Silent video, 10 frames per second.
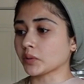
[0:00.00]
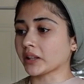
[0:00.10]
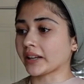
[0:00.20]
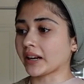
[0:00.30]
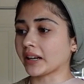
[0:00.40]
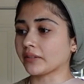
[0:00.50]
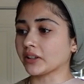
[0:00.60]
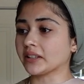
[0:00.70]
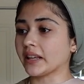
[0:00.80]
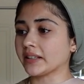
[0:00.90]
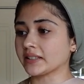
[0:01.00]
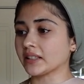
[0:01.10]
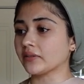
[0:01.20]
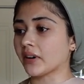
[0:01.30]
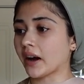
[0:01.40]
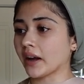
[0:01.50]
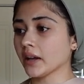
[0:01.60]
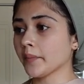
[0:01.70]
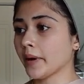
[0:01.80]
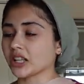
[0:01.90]
with like kind of a daisy
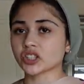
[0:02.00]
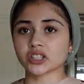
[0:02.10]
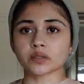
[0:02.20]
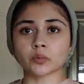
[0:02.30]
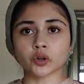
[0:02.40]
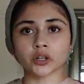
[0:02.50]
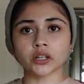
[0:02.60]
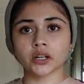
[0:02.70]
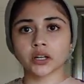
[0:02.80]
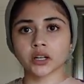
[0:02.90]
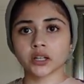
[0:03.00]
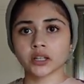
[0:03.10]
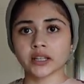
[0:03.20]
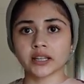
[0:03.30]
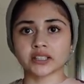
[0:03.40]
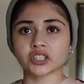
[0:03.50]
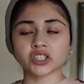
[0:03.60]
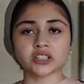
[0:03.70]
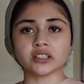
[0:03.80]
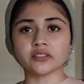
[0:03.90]
vibe. Like it's just more, it's just